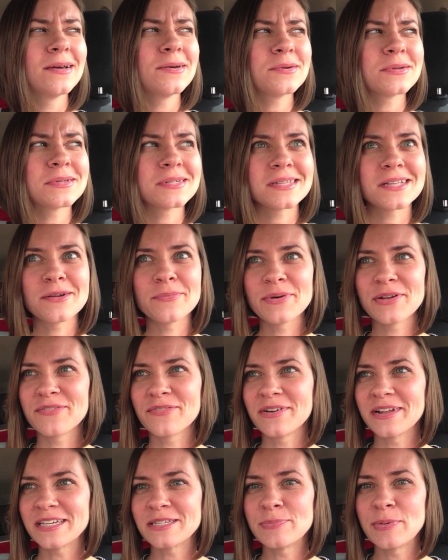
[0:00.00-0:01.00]
It was a little bit
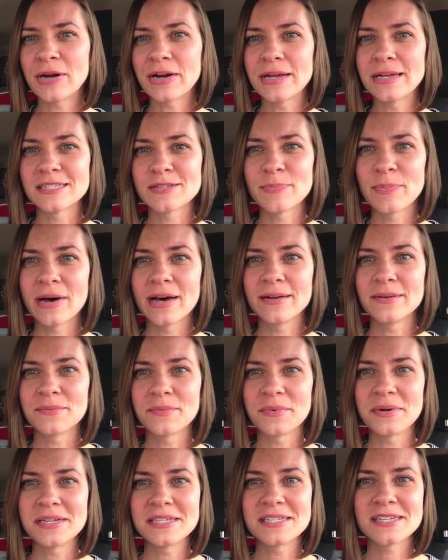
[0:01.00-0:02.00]
of an experience, but
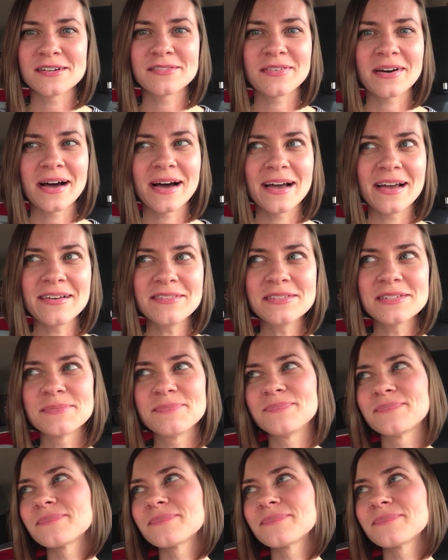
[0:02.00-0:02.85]
we survived.